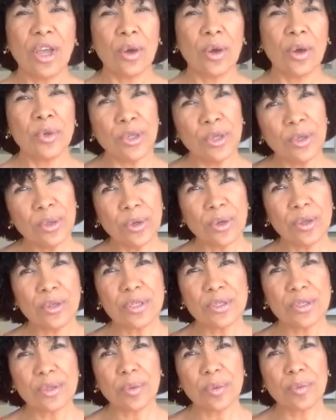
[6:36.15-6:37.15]
You
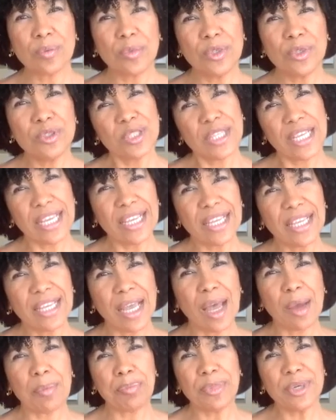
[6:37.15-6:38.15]
also would take
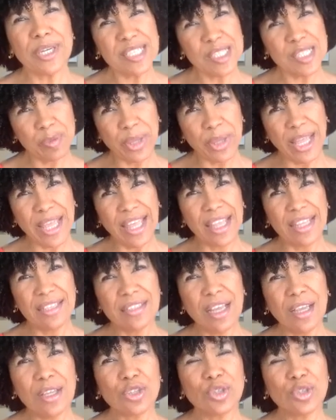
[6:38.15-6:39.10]
a wristband